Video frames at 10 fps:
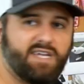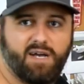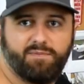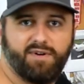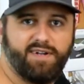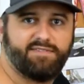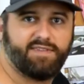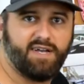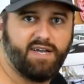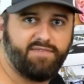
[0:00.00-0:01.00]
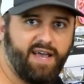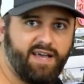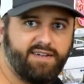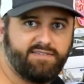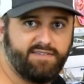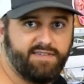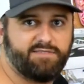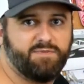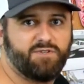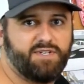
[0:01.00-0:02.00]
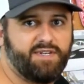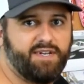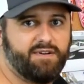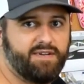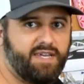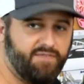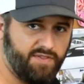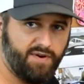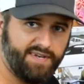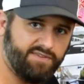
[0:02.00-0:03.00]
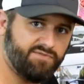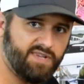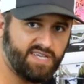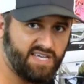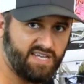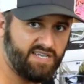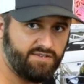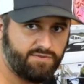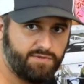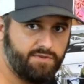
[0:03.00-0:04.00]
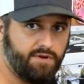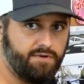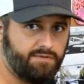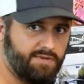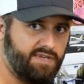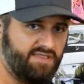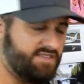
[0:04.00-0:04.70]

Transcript: upgrades that I have added to this machine here, even though I didn't really get into those in